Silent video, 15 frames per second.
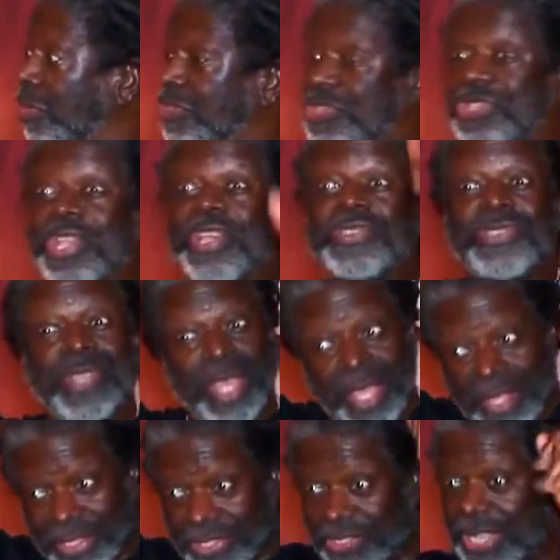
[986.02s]
was just
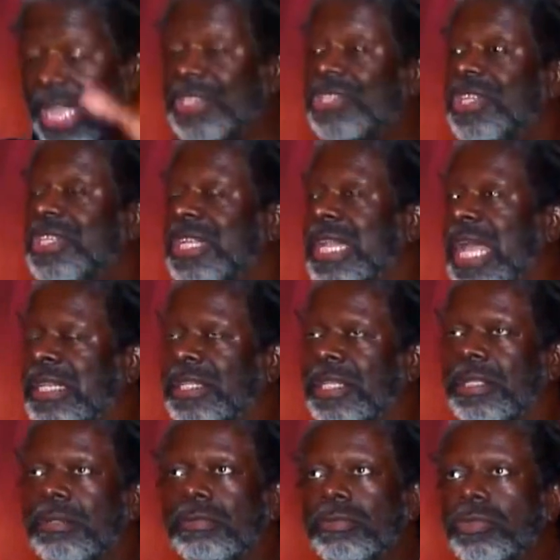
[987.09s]
Satchitananda.
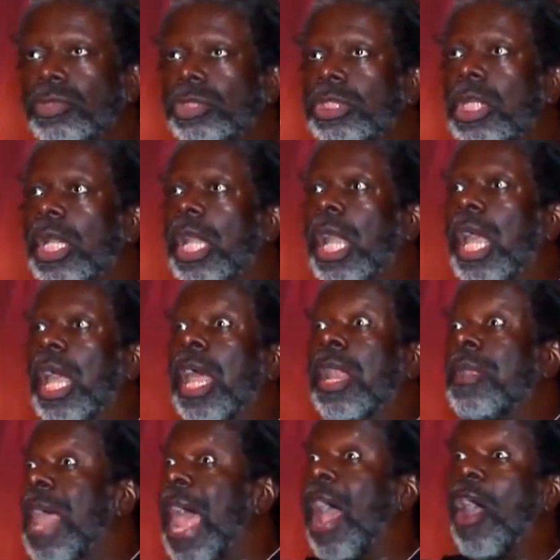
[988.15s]

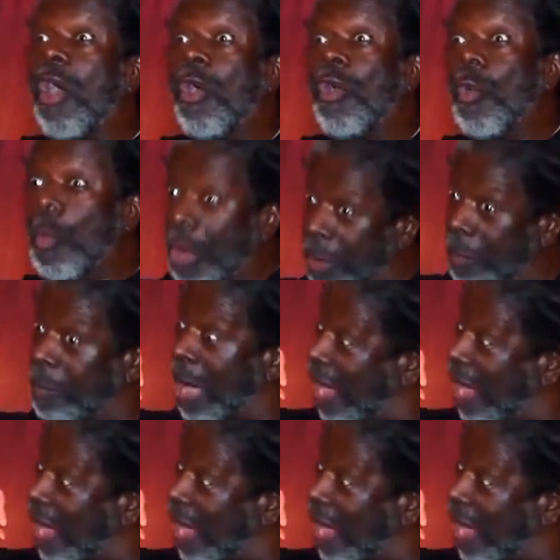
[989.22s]
Now, what